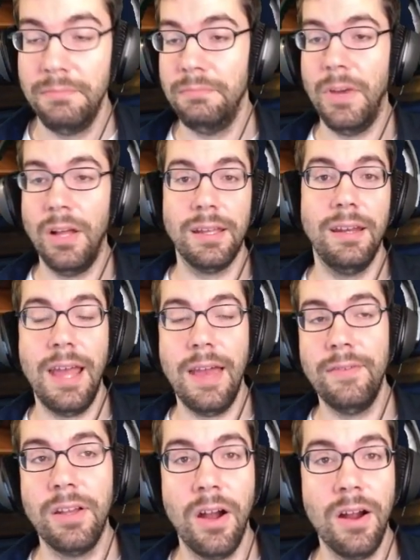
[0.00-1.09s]
Mulligan,
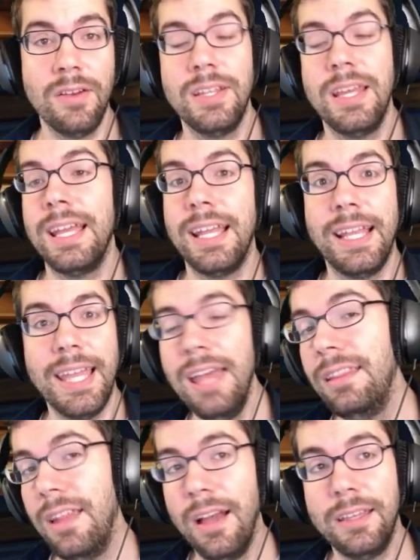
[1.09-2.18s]
heavy cards. Get
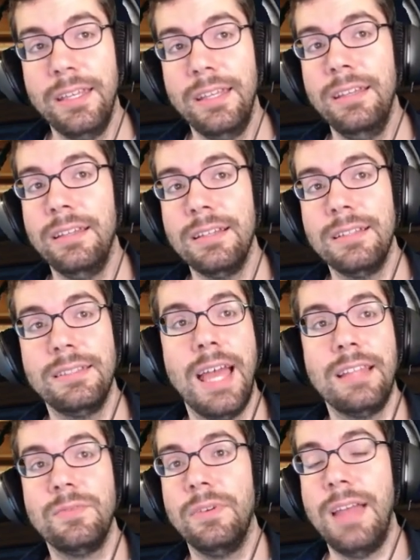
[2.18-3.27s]
lucky, because
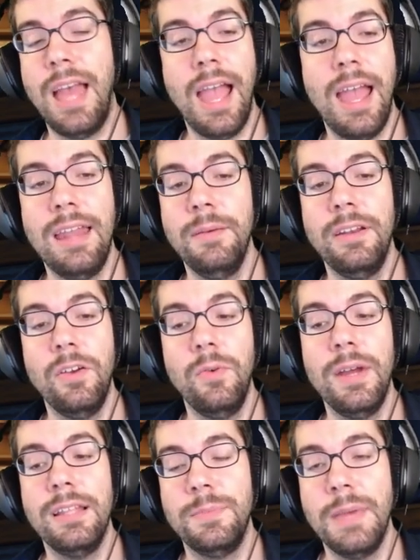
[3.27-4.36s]
that's what anybody who
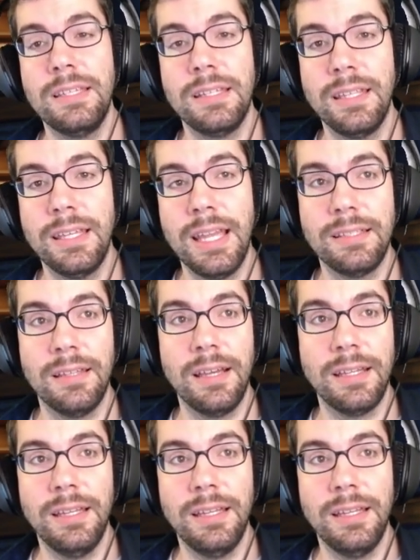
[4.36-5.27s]
wins basically gets lucky.